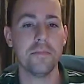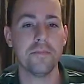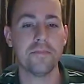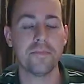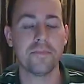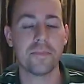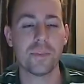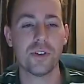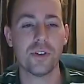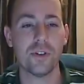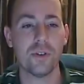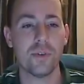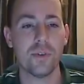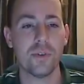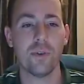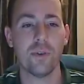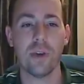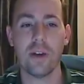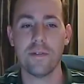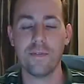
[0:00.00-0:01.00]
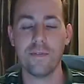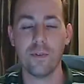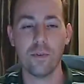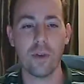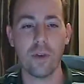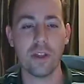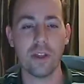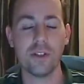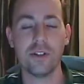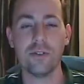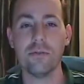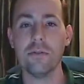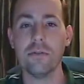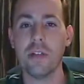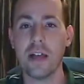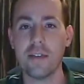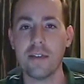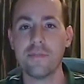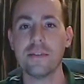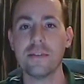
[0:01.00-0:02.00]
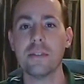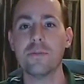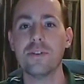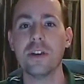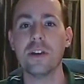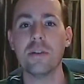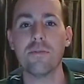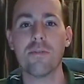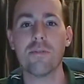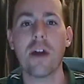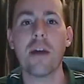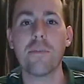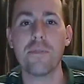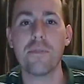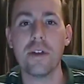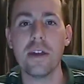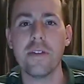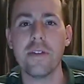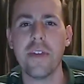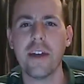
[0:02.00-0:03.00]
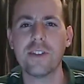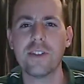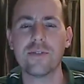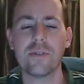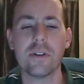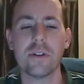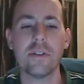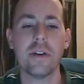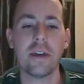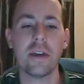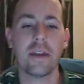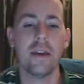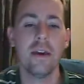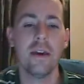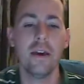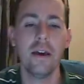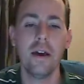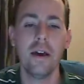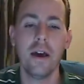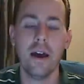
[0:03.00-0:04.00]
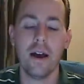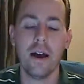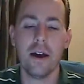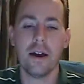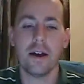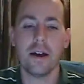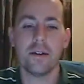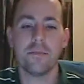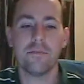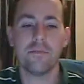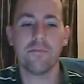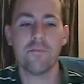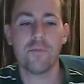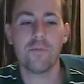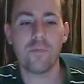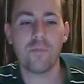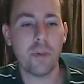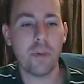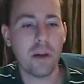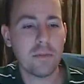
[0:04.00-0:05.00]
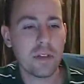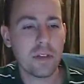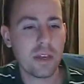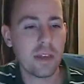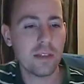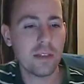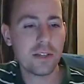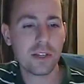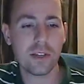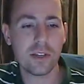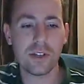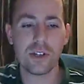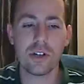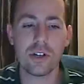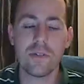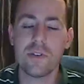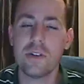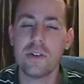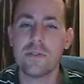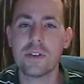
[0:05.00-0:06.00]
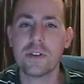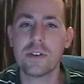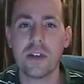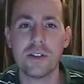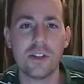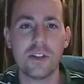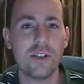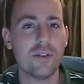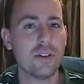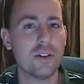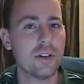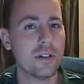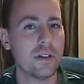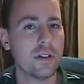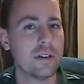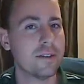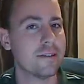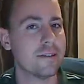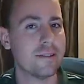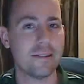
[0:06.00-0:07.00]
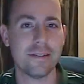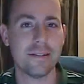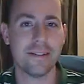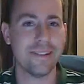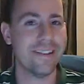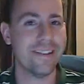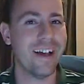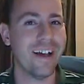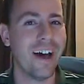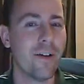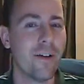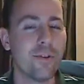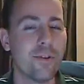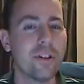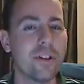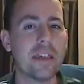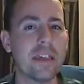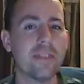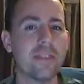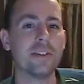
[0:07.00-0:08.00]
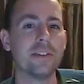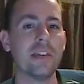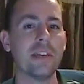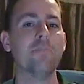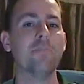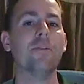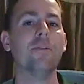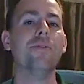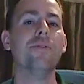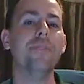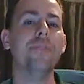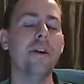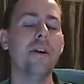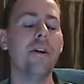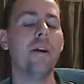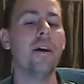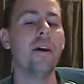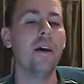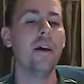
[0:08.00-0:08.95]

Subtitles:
So we have full rights to life, liberty, and property, and that sort of thing. Republicans, conservatives, constitutionalists, not really in the same boat there.